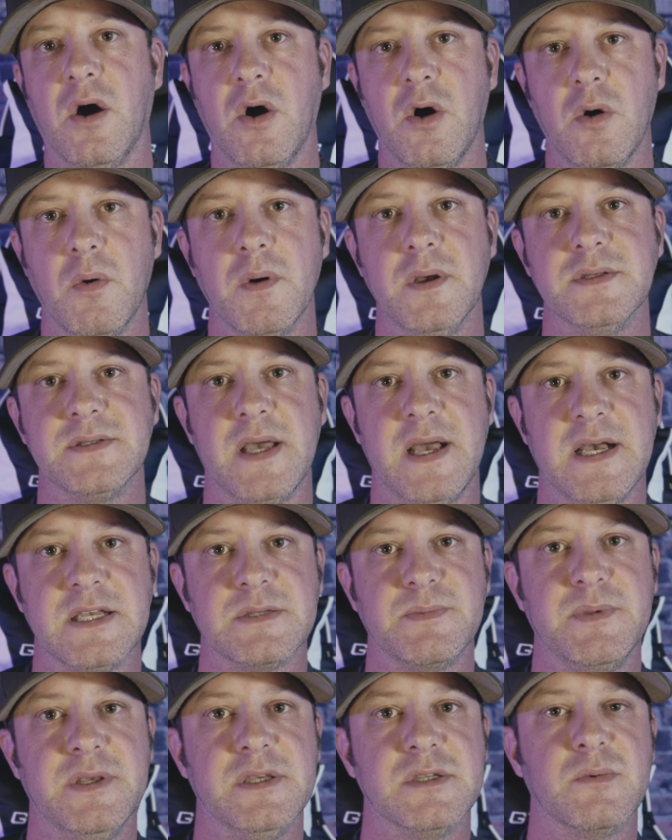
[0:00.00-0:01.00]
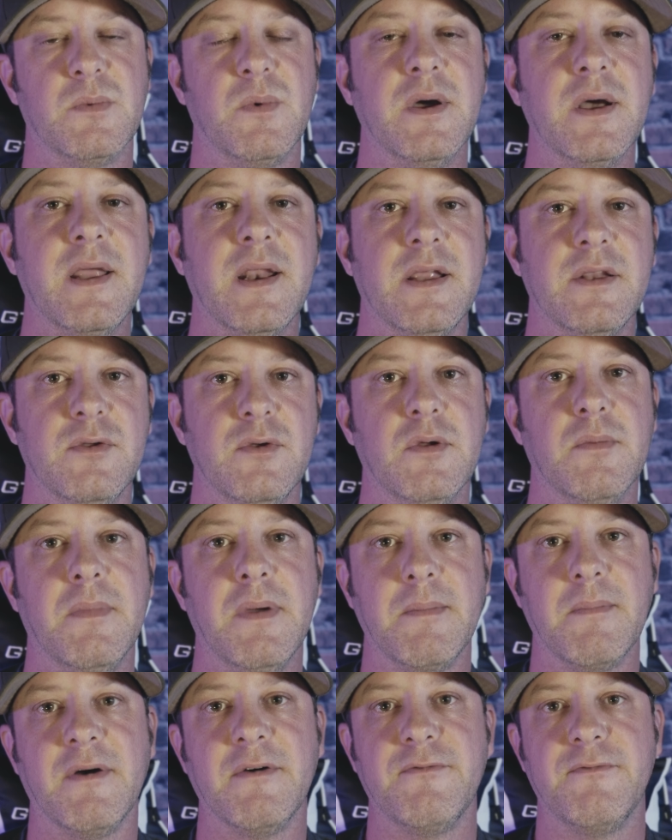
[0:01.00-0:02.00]
always ask me is what can I do to
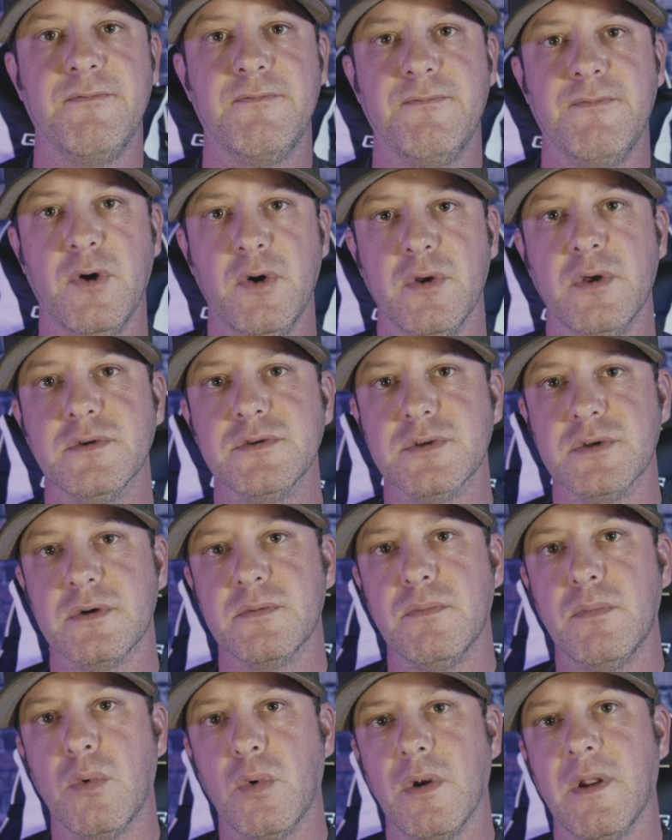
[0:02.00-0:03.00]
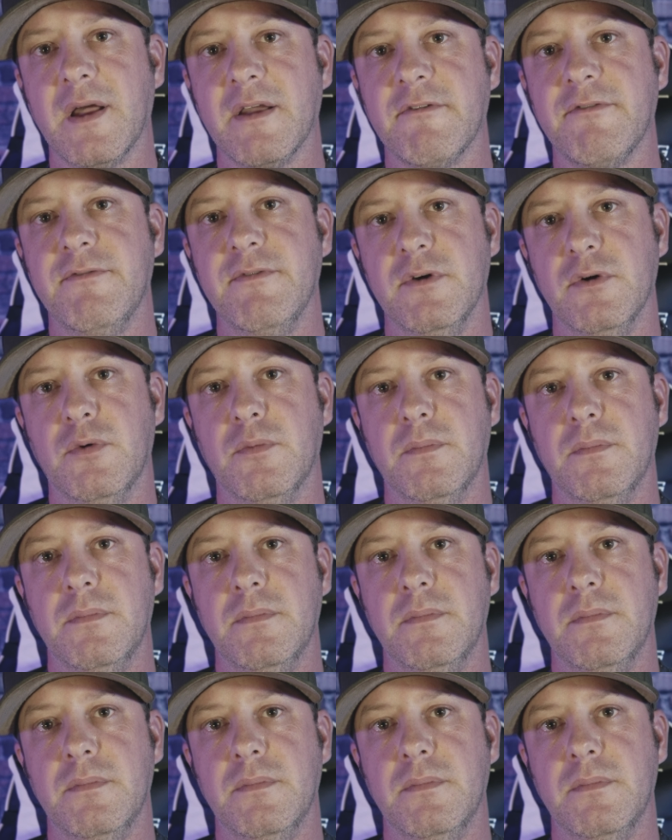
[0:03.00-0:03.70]
make my photos look more like film?